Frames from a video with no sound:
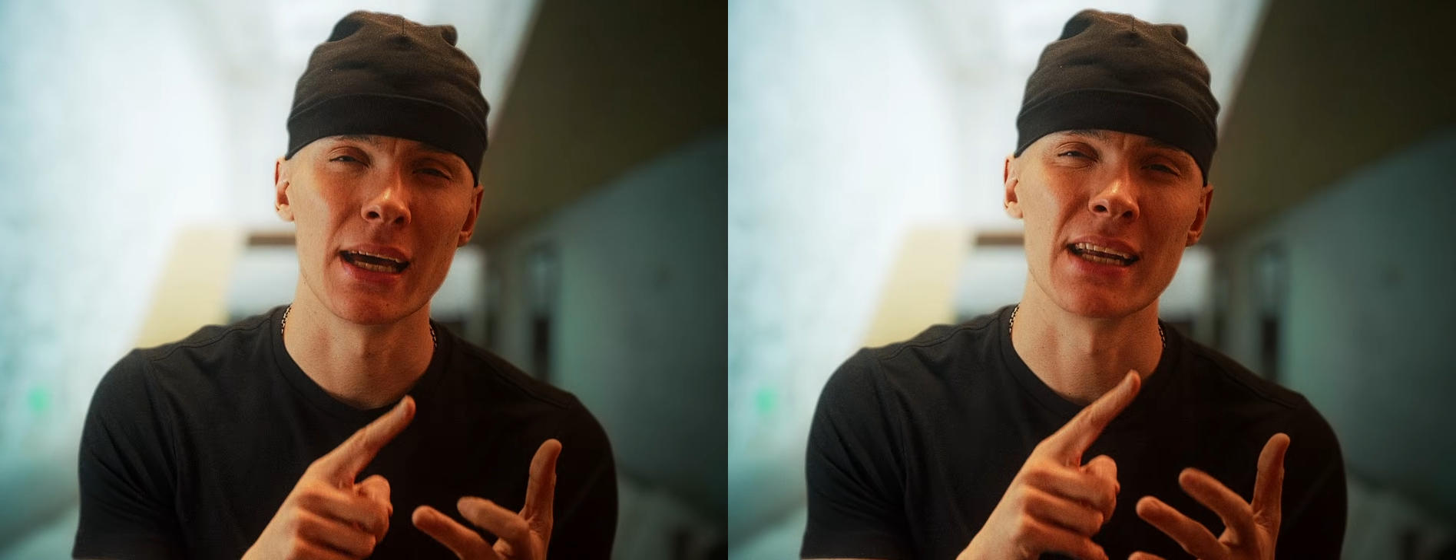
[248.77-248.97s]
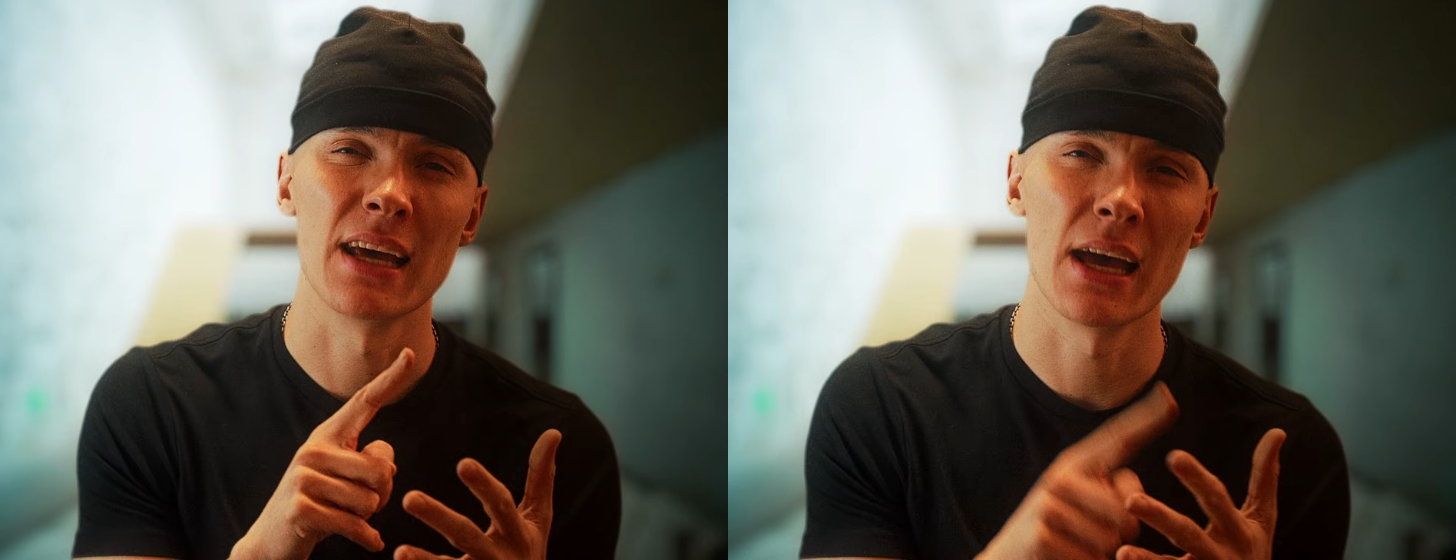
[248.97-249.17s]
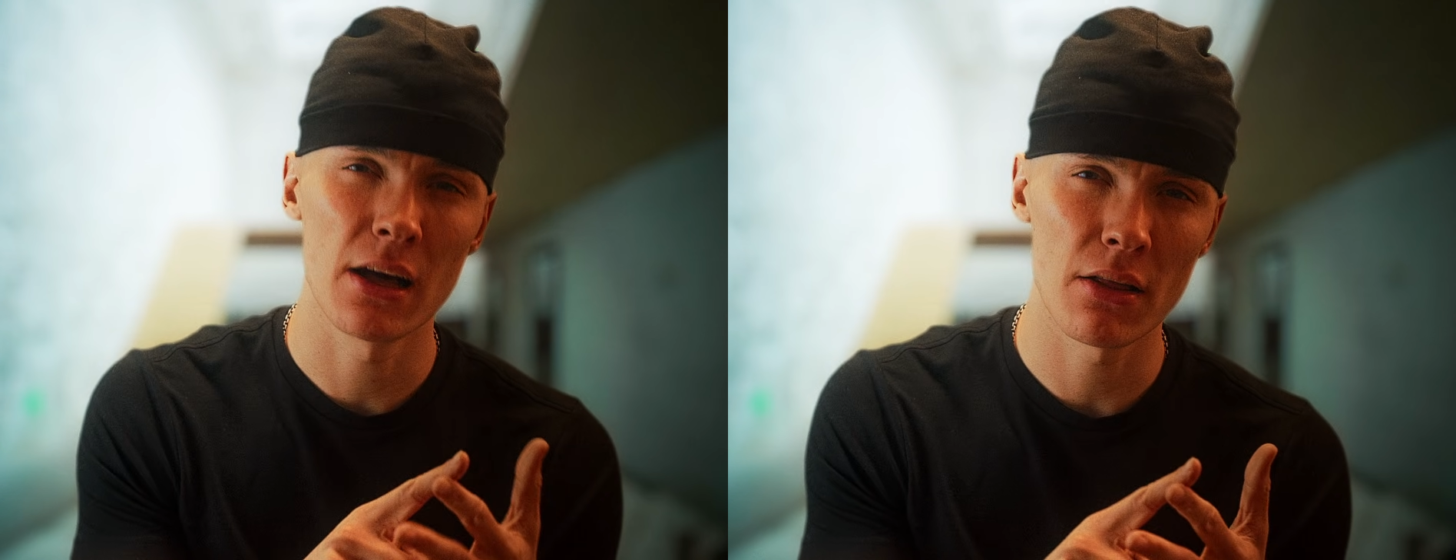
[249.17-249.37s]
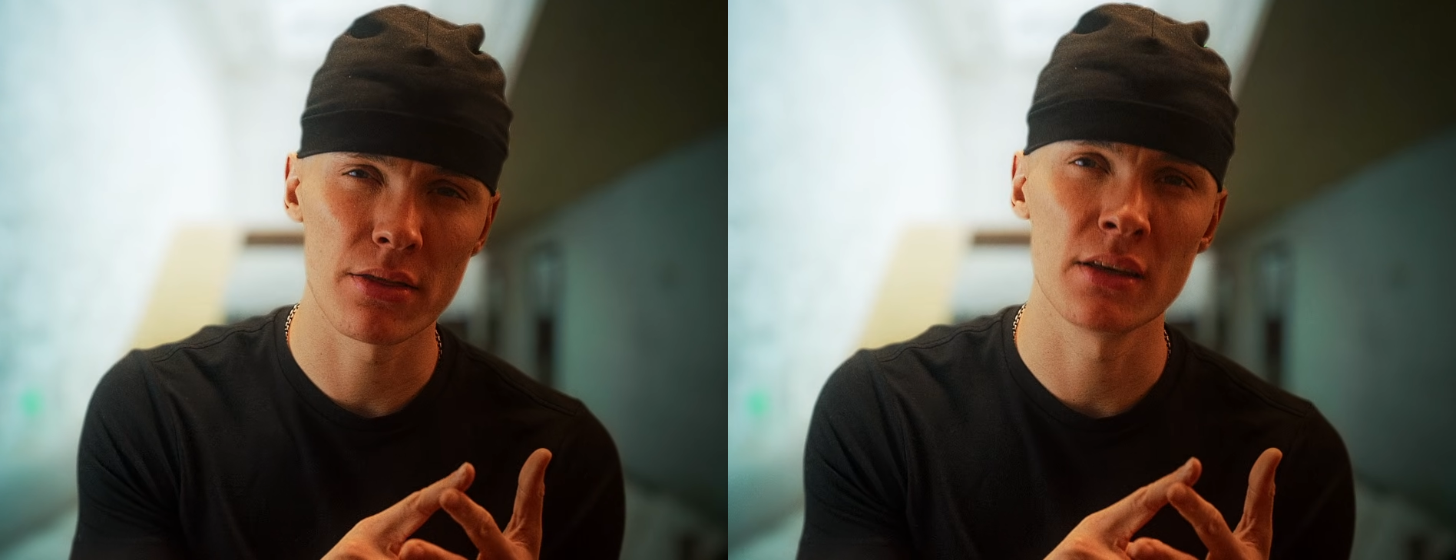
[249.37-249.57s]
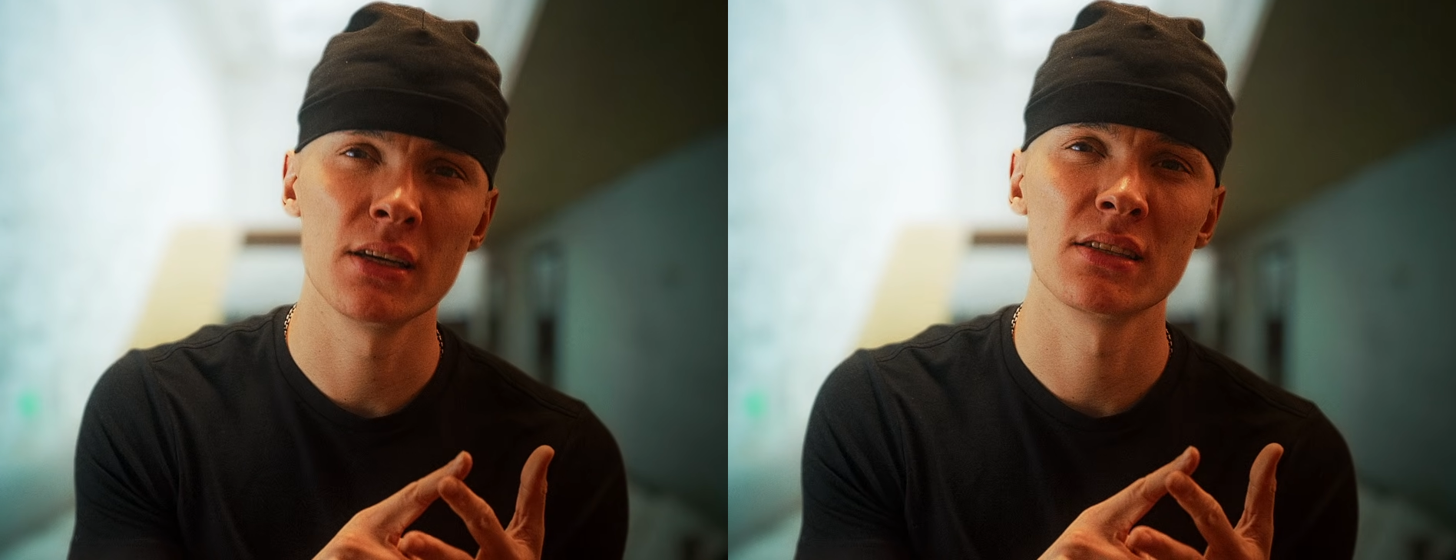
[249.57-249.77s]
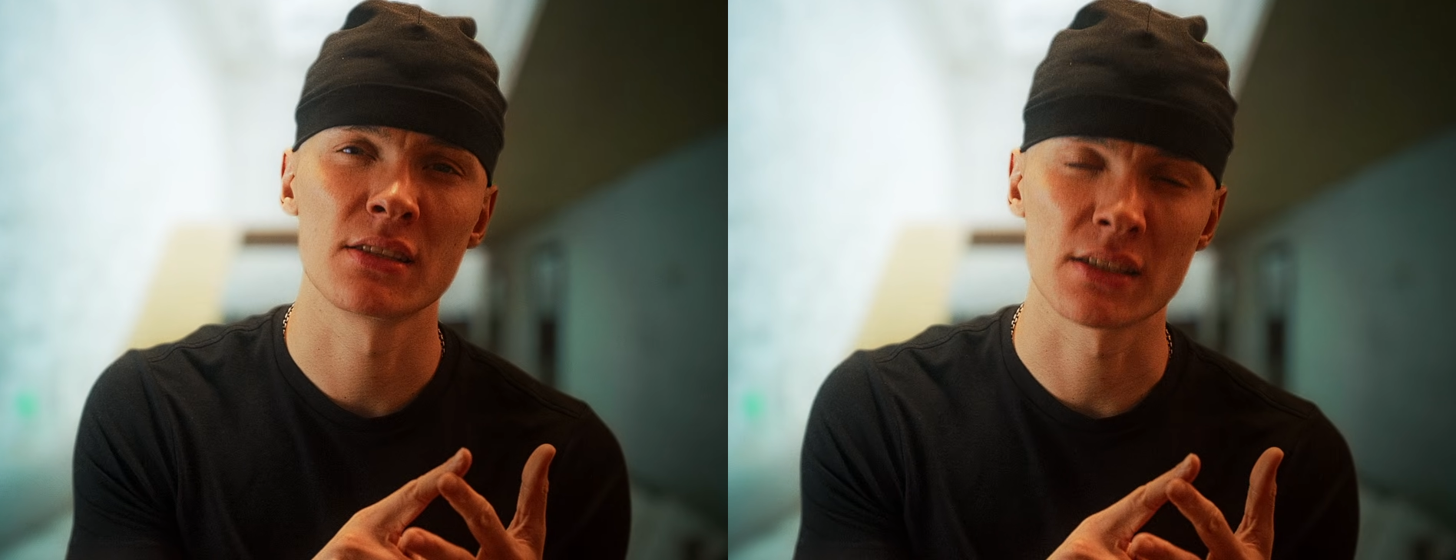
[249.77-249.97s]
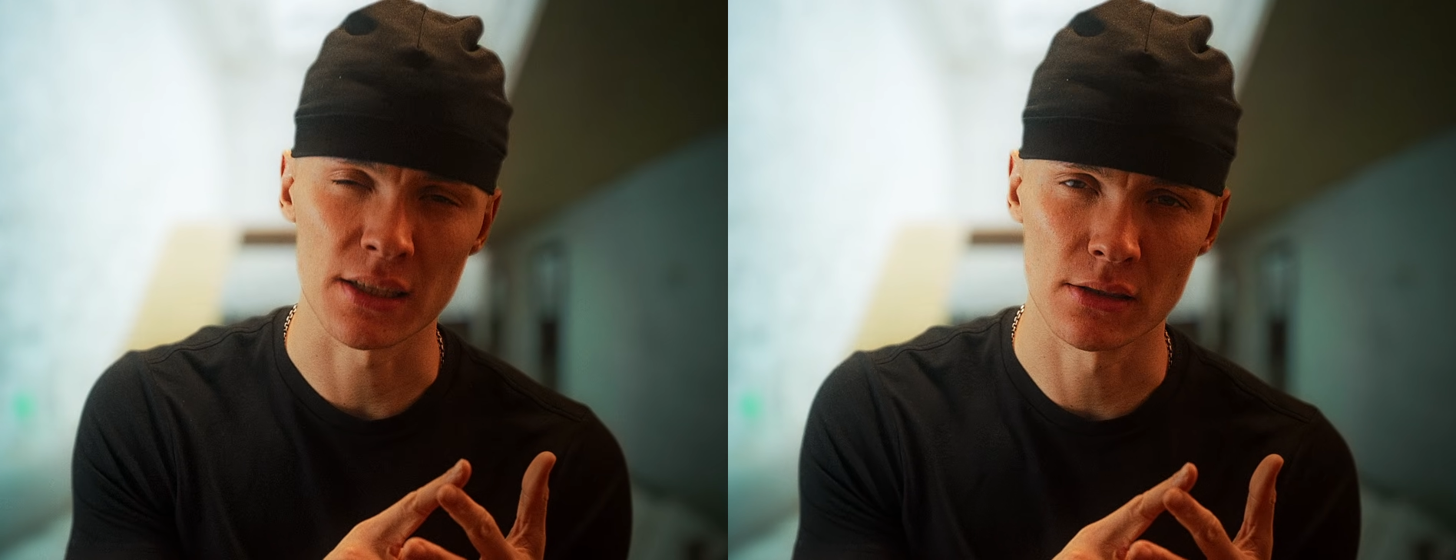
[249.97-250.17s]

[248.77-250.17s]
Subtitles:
and healthy skin